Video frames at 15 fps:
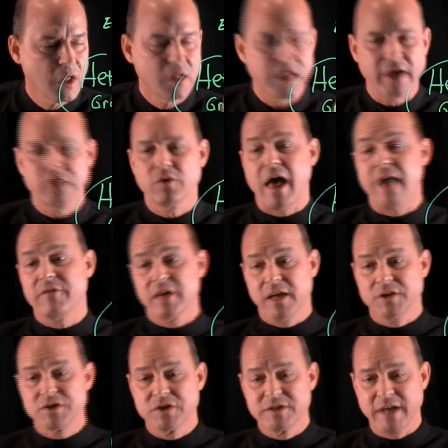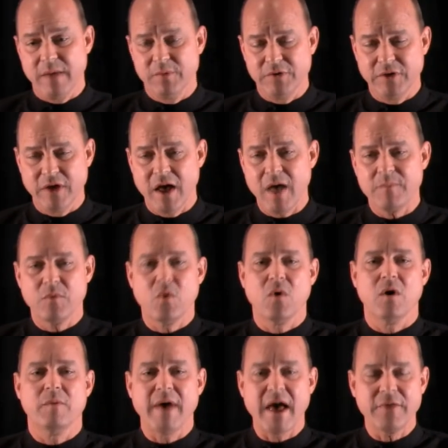Like you have a kitchen tabletop
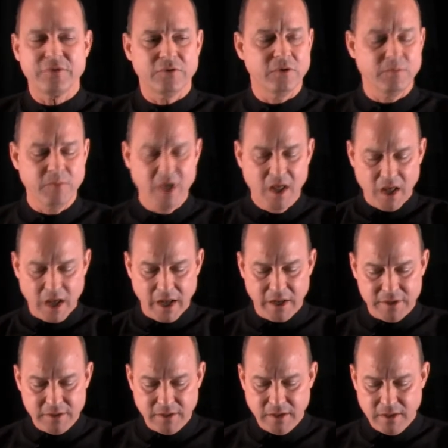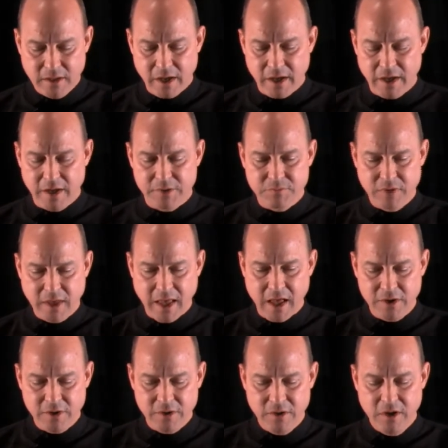or a bathroom
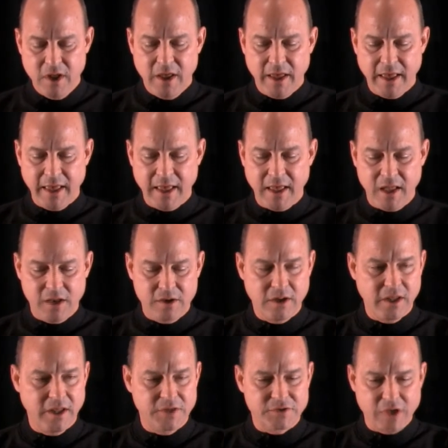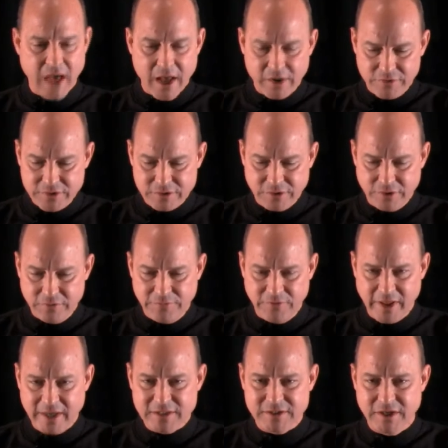counter, and it's got all these little
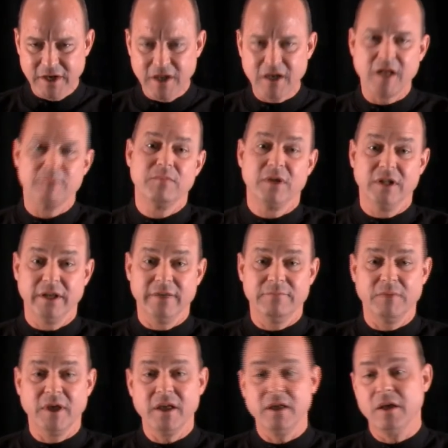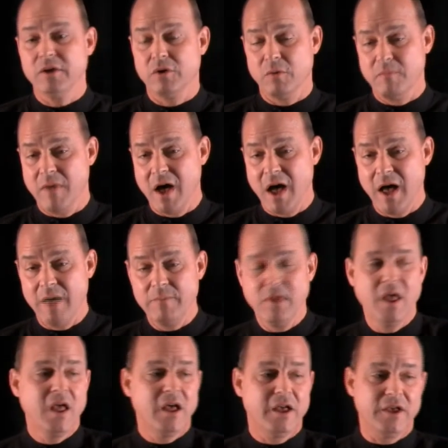flecks in it, and believe me, your mom
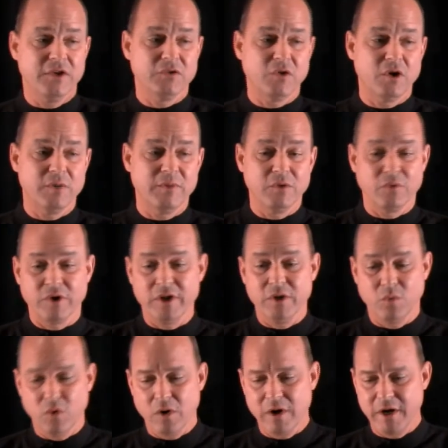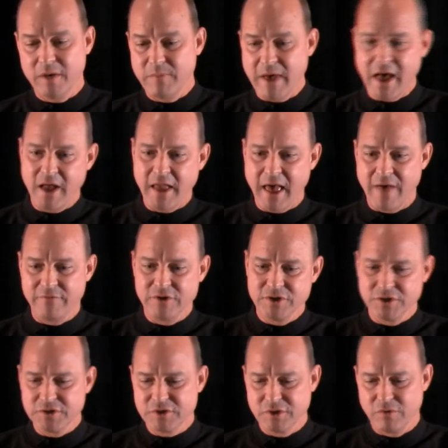is going to be really worried about having
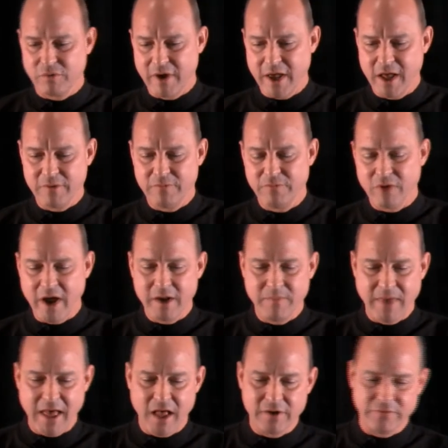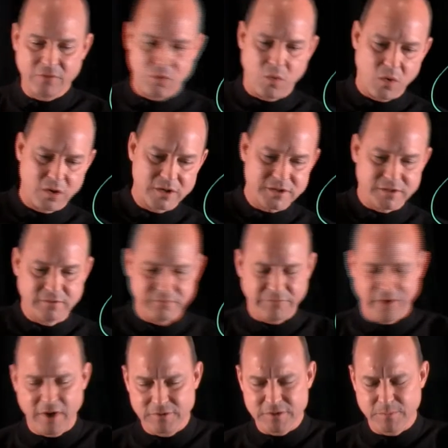just the right amount of quartz and
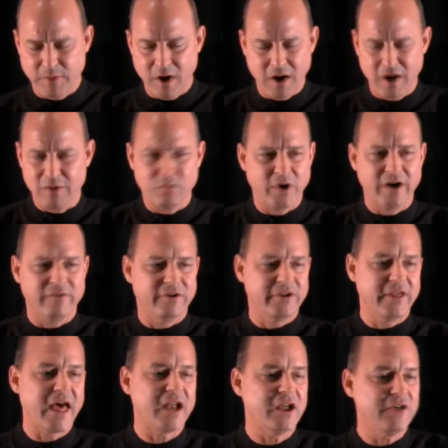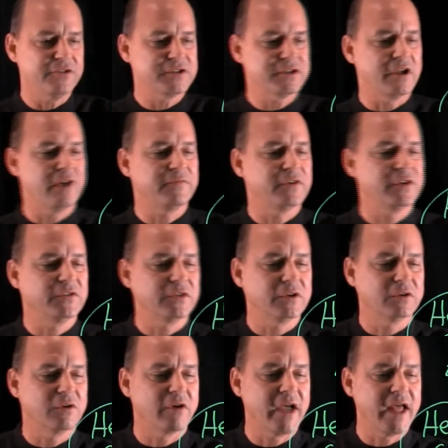feldspar and whatever that other stuff is
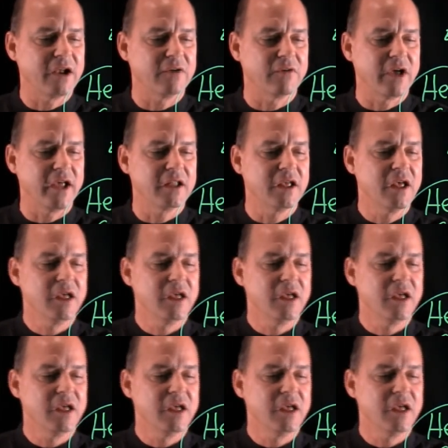in granite, right?